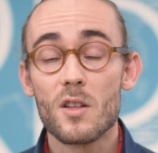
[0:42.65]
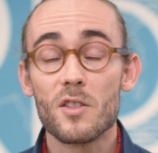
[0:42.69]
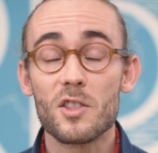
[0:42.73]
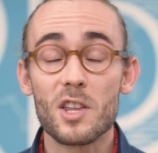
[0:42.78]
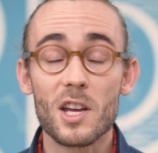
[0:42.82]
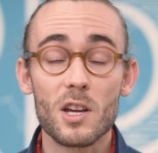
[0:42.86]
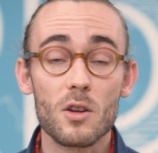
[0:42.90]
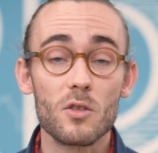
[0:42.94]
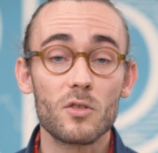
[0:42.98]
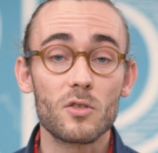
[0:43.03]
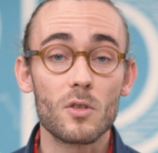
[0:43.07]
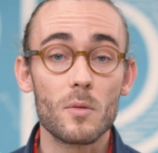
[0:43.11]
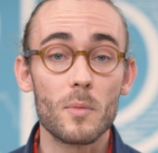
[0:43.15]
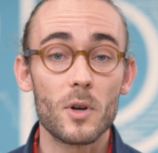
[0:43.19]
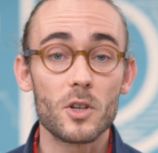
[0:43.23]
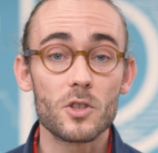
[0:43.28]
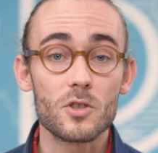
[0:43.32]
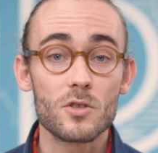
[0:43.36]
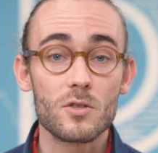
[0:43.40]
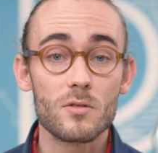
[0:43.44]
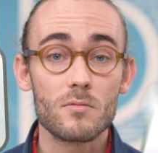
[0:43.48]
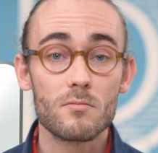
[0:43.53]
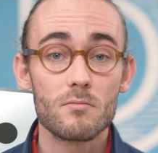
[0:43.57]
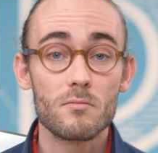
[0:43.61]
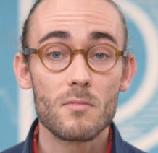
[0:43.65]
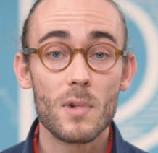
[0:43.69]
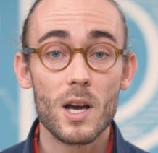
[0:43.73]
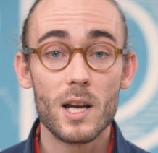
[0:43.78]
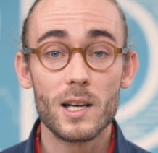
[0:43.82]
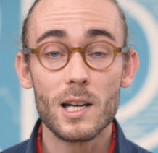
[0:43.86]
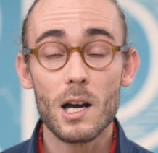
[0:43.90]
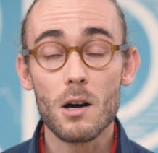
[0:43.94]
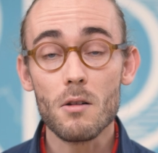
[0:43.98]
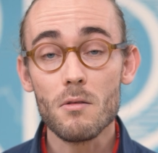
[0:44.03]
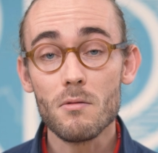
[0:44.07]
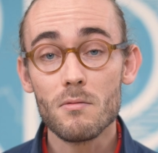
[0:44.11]
Thank you so much.
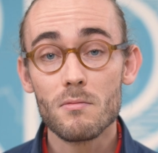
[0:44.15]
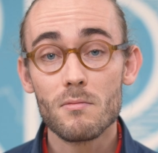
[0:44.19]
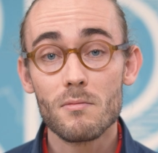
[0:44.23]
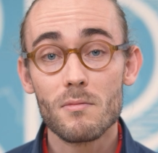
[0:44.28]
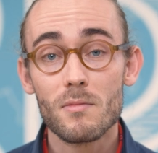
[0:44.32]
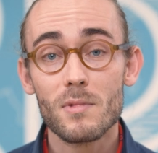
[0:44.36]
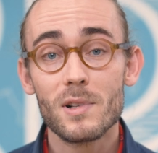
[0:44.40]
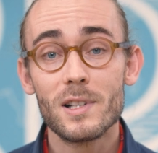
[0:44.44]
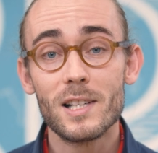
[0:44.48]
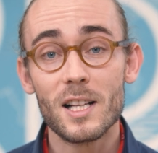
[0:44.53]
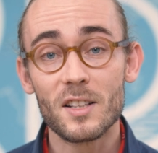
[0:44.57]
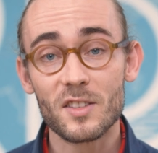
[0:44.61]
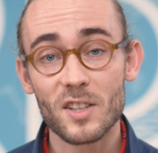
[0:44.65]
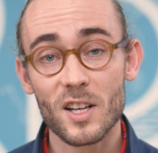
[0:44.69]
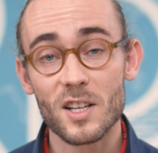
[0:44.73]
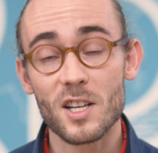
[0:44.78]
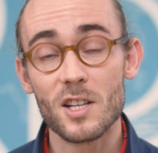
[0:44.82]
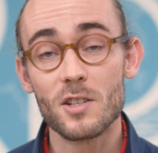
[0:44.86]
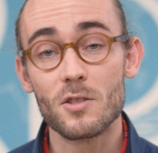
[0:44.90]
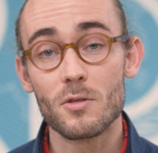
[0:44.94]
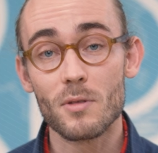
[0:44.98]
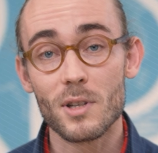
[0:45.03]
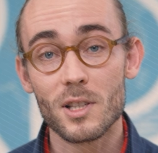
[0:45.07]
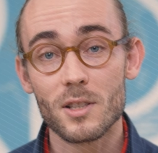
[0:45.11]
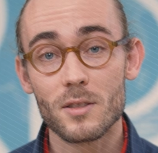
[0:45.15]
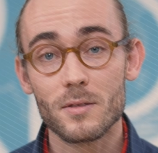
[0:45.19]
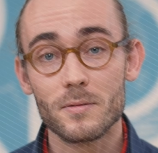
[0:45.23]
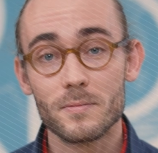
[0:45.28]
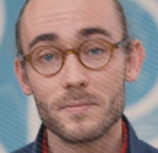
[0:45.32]
And now, let's get into it.